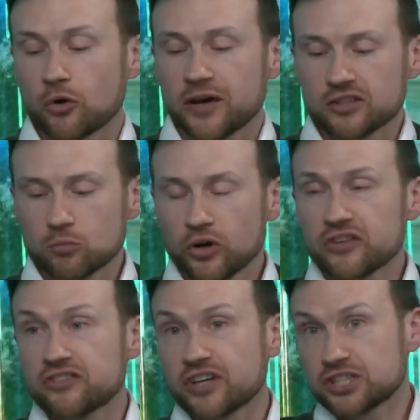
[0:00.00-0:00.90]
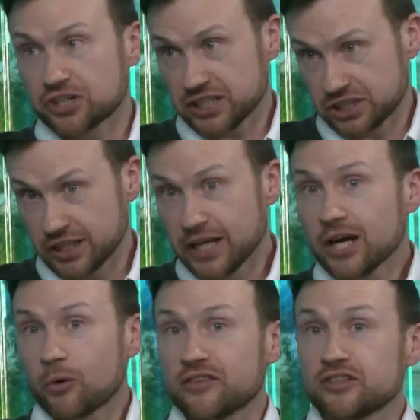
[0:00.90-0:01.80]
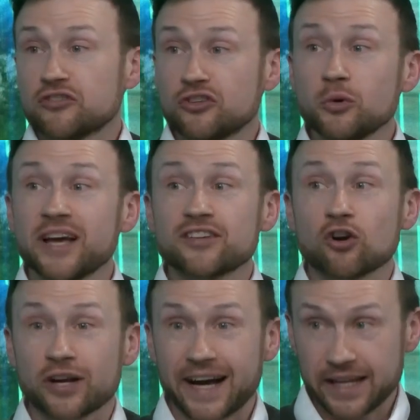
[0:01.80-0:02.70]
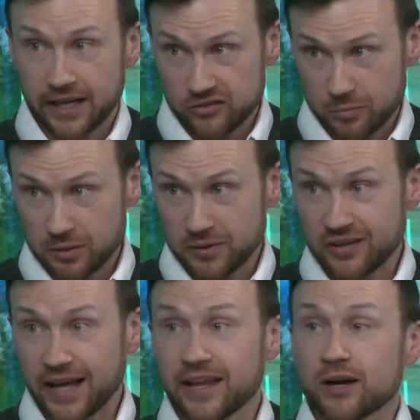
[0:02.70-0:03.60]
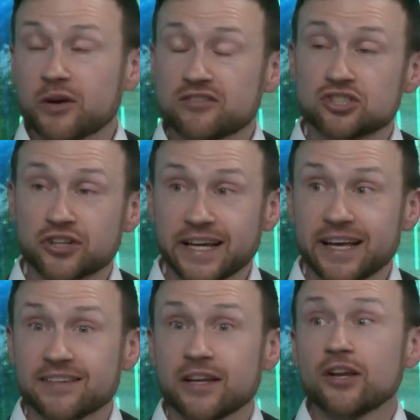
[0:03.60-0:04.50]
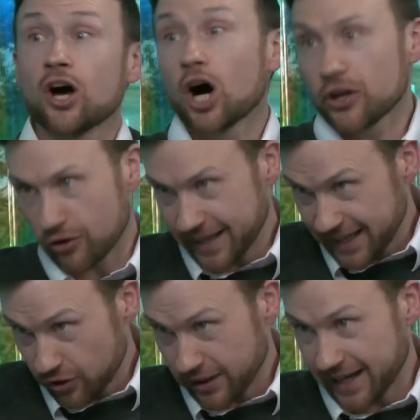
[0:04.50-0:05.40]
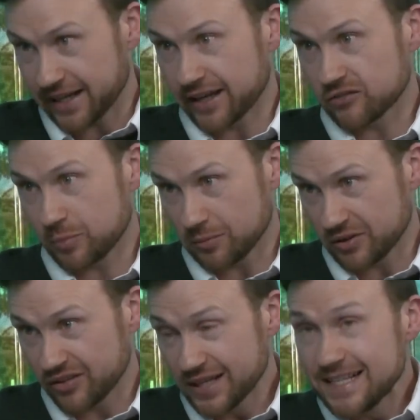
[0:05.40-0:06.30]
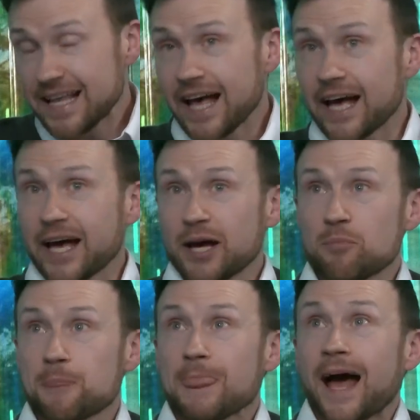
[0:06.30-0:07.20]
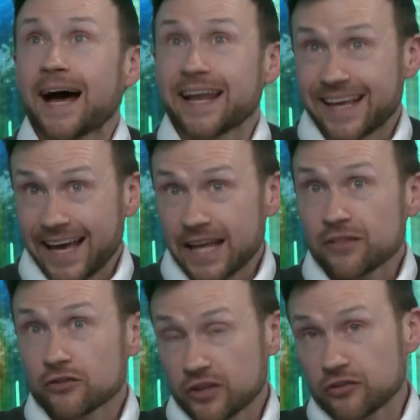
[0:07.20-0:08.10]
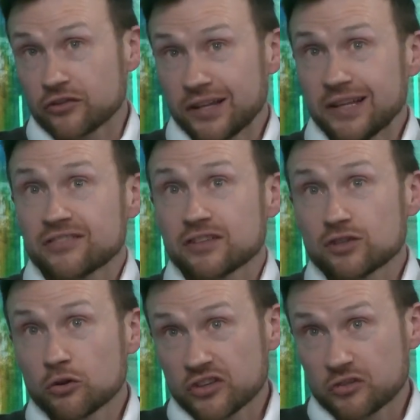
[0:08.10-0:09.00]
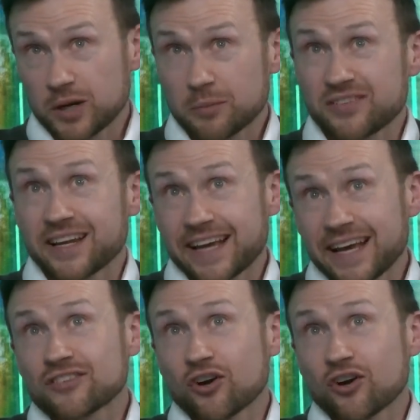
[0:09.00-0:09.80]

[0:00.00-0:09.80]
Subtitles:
question one is a titration. Mm-hmm. Question two is an organic experiment. And then question three is a non or inorganic experiment. And again, there's a list of those experiments. And again,